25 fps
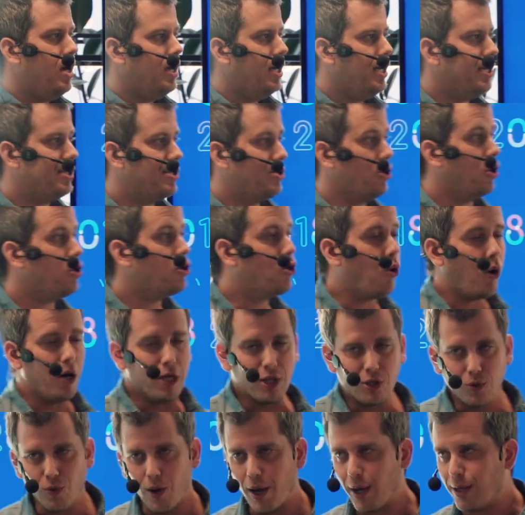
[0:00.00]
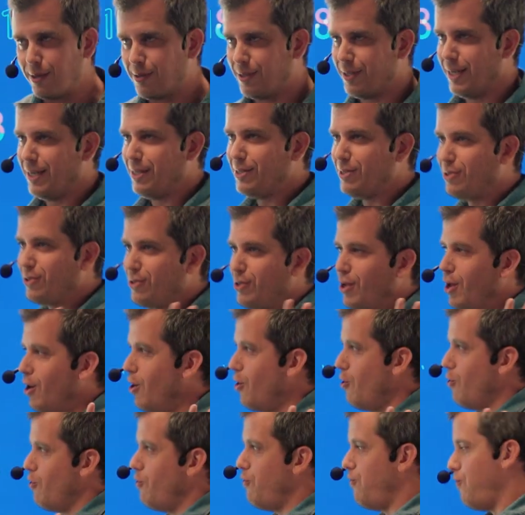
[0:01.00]
it's not going to exist
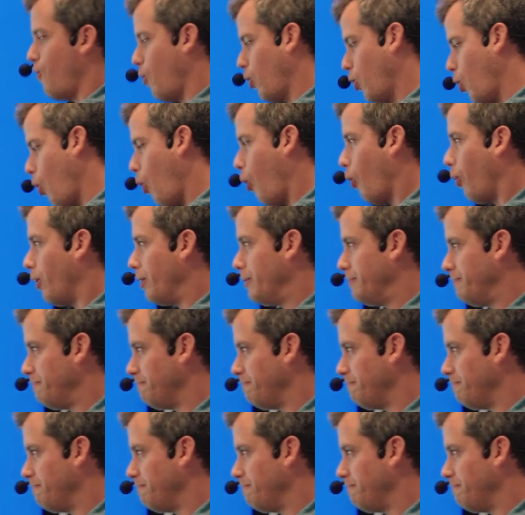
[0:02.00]
for long.